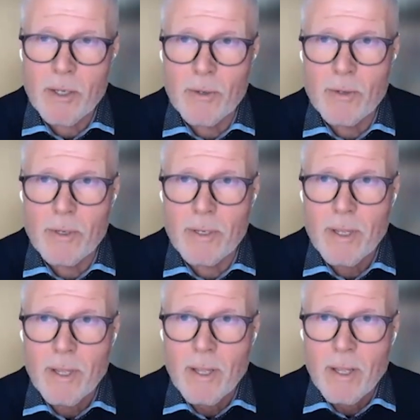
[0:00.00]
good.
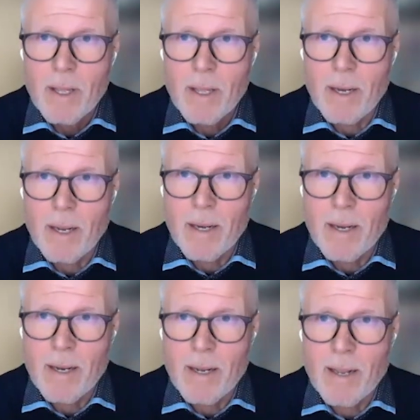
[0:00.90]

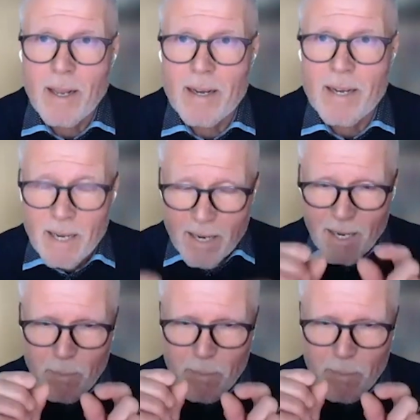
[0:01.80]
And that little